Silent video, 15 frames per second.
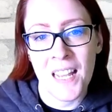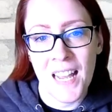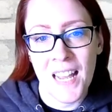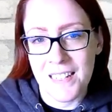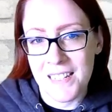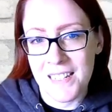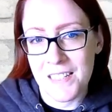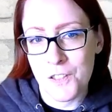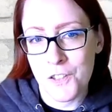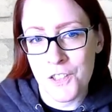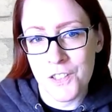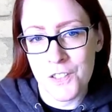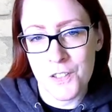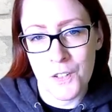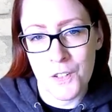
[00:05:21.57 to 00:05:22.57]
In
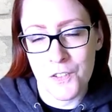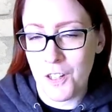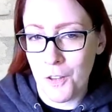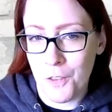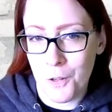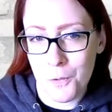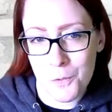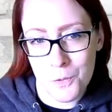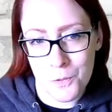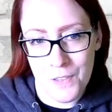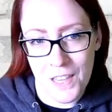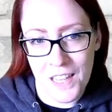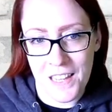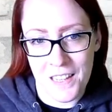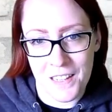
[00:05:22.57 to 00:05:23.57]
addition to all those
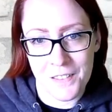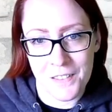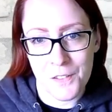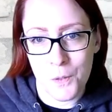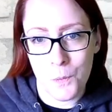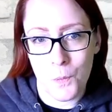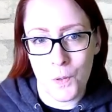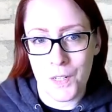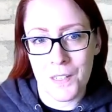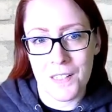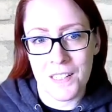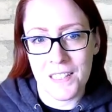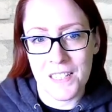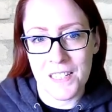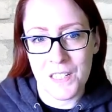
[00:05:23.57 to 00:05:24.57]
things, you want to
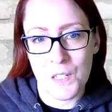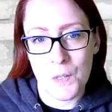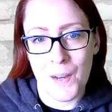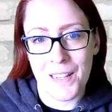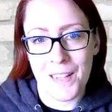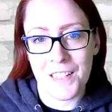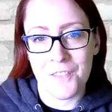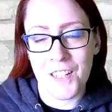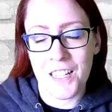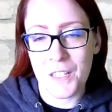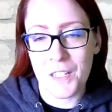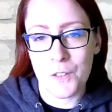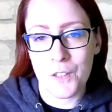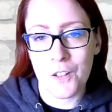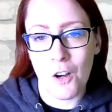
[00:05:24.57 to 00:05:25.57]
continue adding
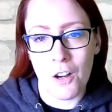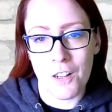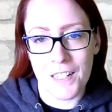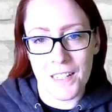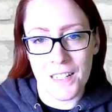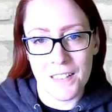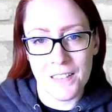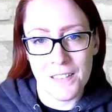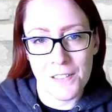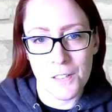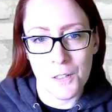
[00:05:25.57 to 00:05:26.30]
value to your audience.